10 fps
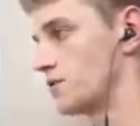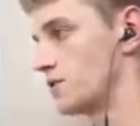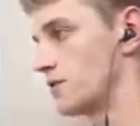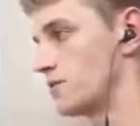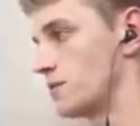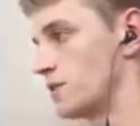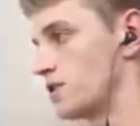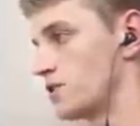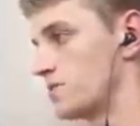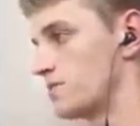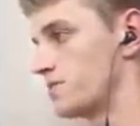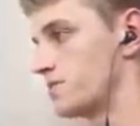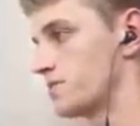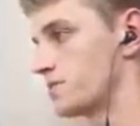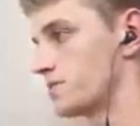it, pretty much.
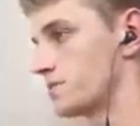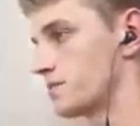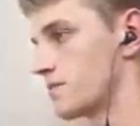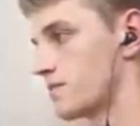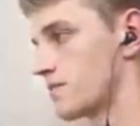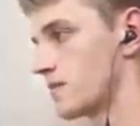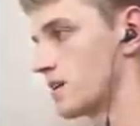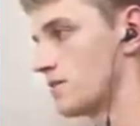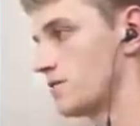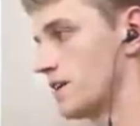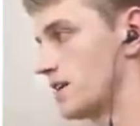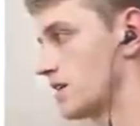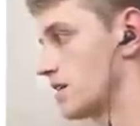I think.